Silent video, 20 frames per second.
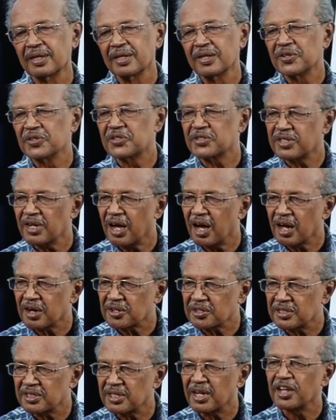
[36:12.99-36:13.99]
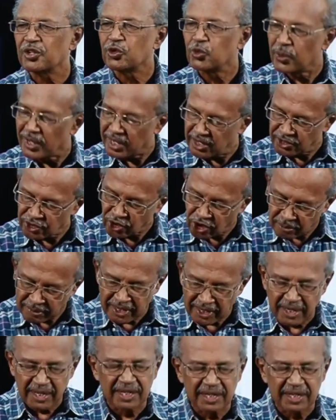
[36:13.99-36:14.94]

Started at will. Normally,